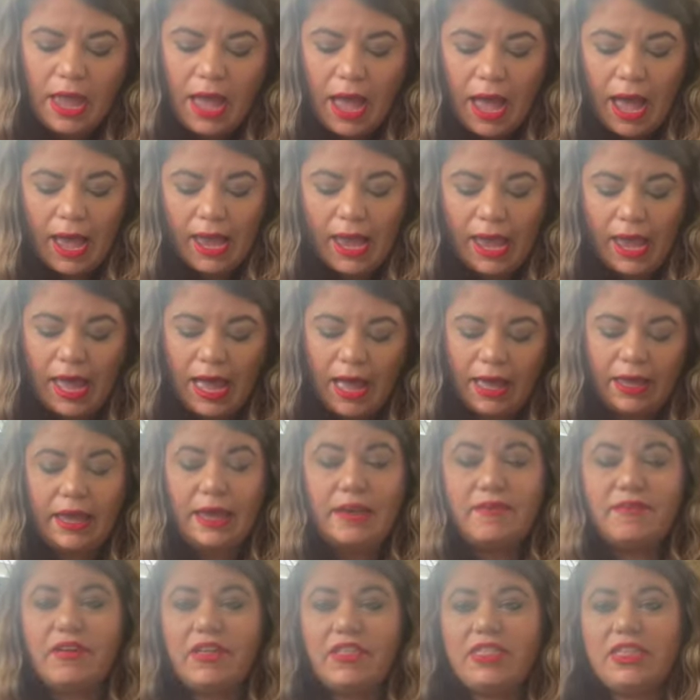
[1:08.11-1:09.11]
I
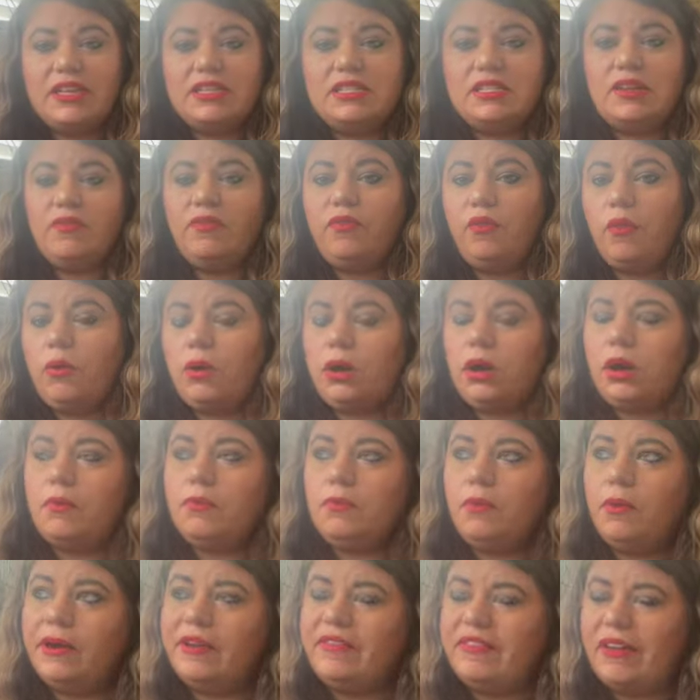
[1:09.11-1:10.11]
gave this
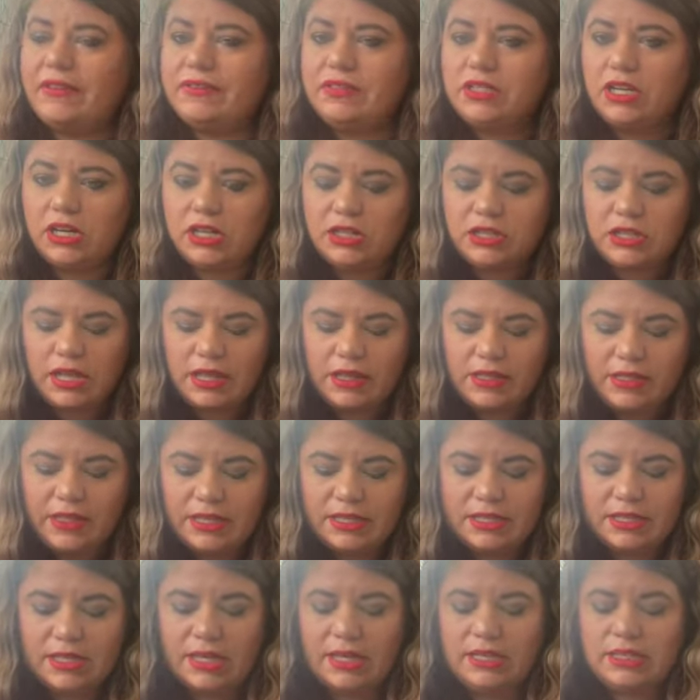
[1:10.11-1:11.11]
4.5 stars.
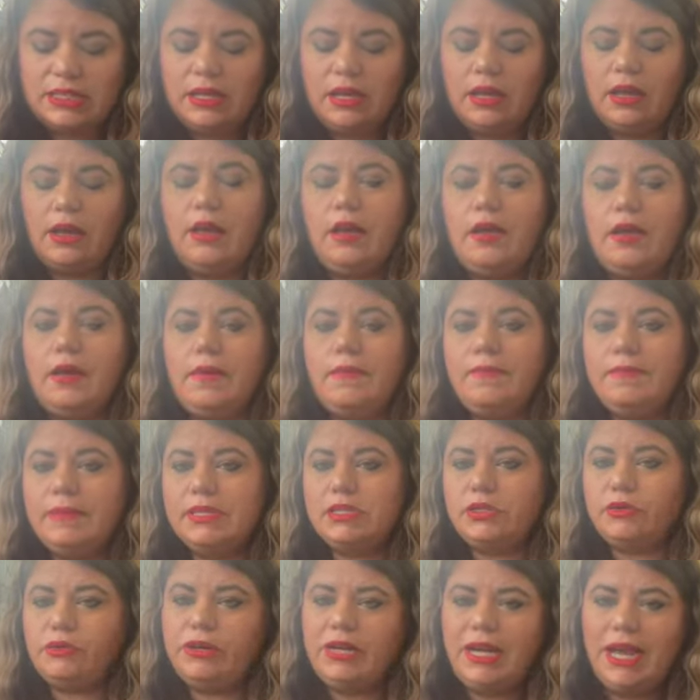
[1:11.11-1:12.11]
This is
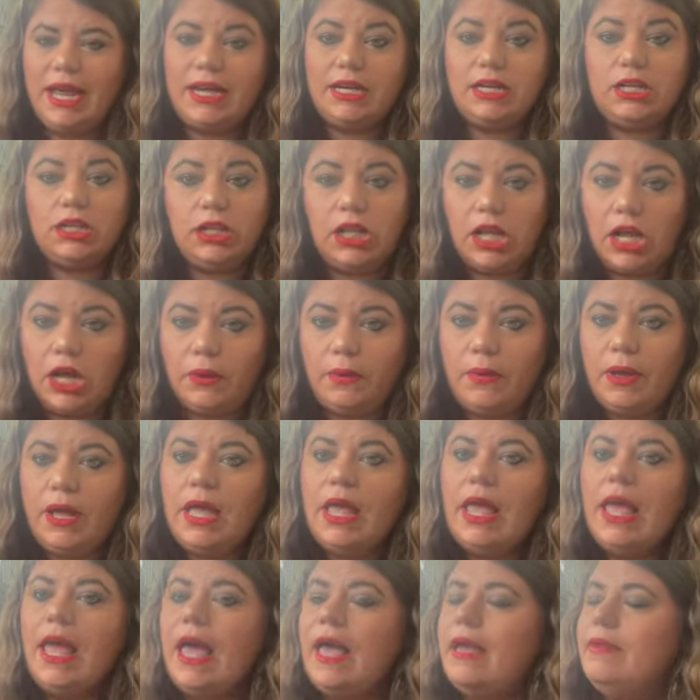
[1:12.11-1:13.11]
Misery and Low,
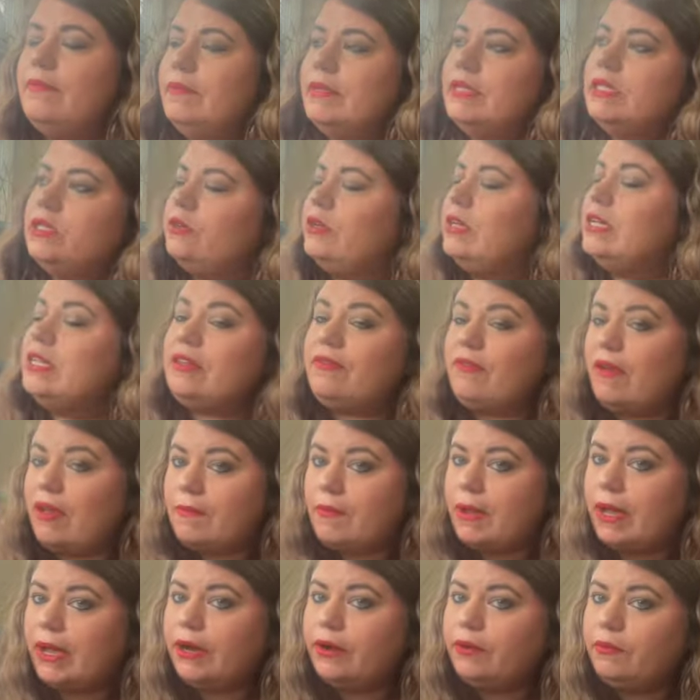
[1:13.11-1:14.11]
and Misery is a
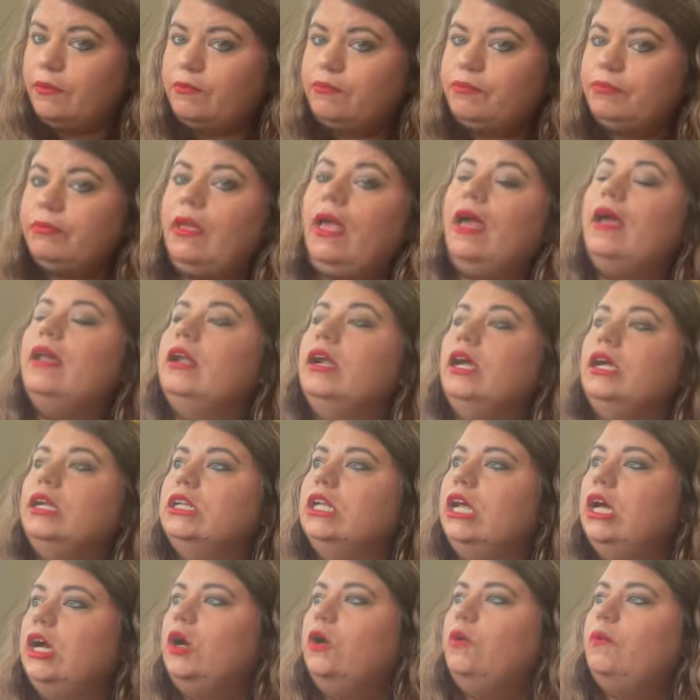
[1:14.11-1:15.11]
vampire, and
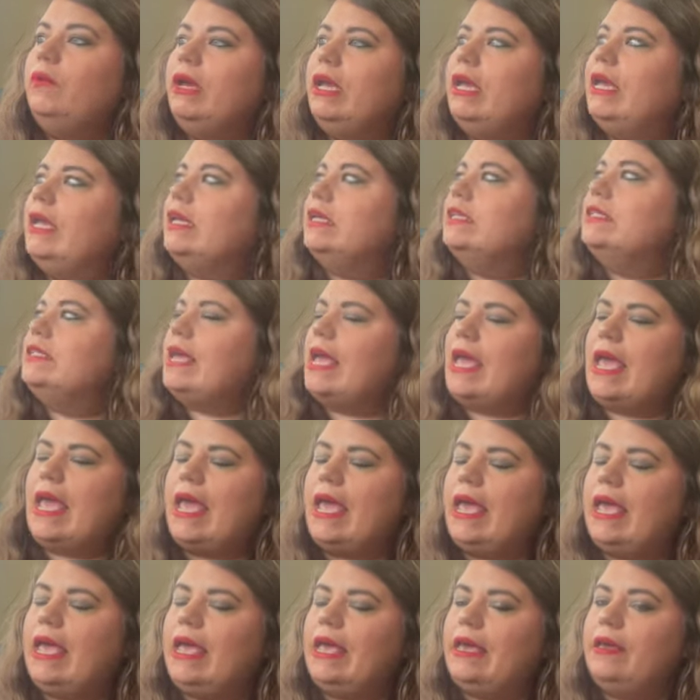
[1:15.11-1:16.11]
Low is
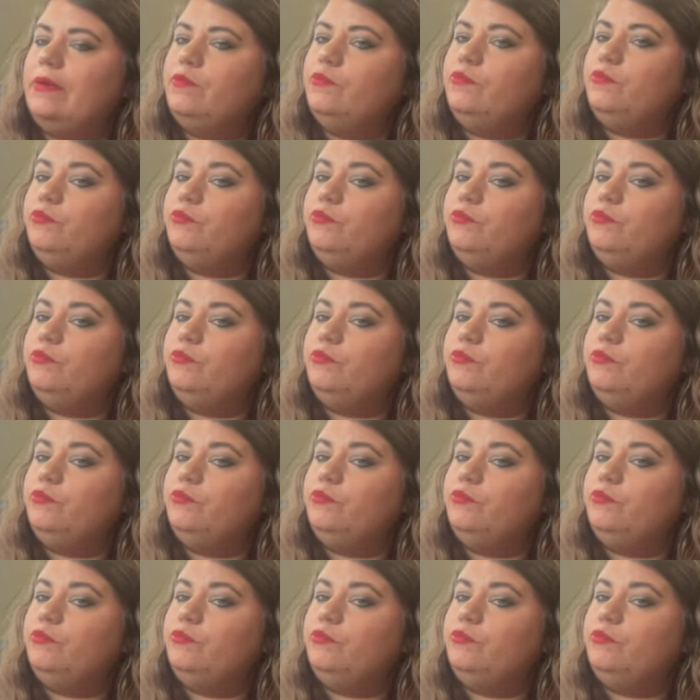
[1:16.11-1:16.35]
a